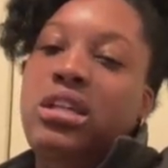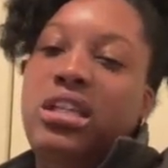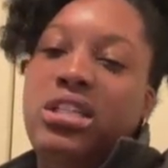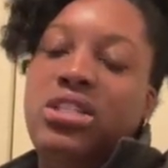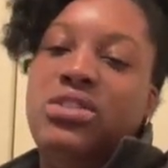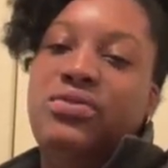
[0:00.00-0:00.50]
I
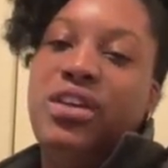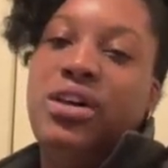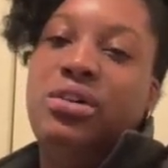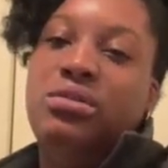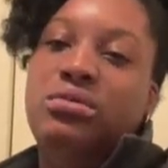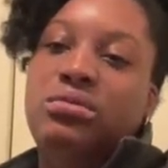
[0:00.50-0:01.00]
just
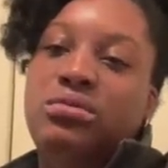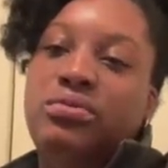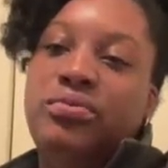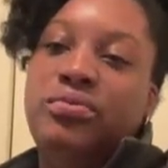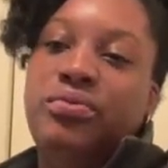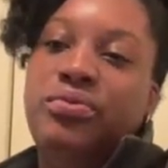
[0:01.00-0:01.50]
felt
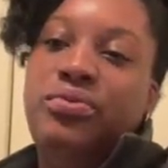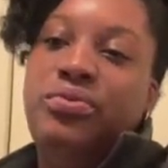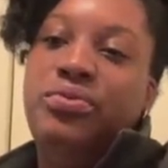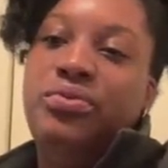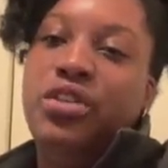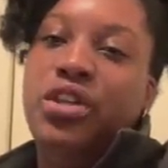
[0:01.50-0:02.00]

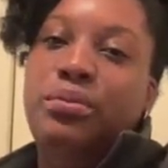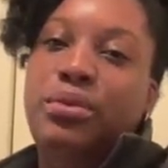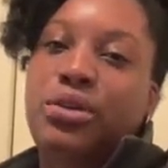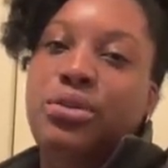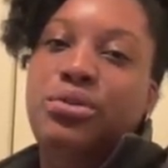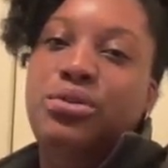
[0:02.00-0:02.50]

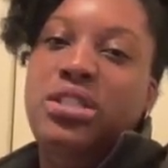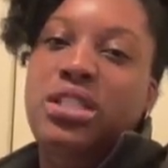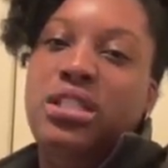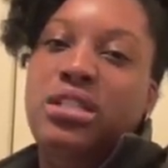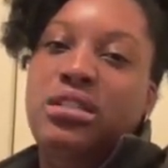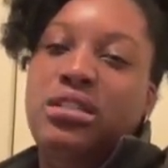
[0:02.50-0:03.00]
abused
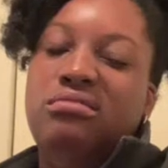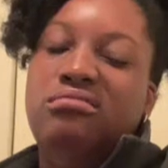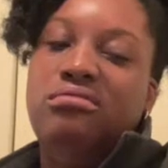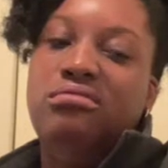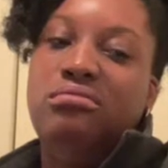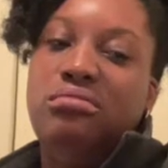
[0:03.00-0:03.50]
and
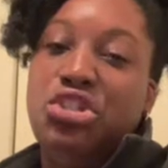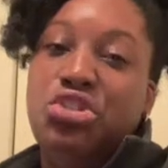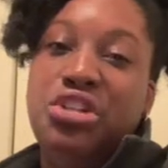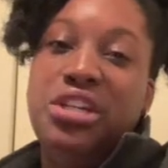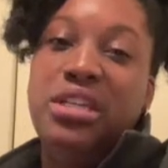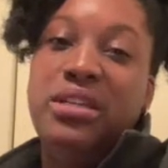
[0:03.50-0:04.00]

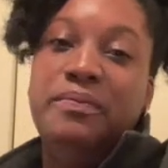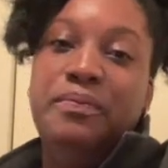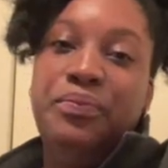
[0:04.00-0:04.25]
mistreated.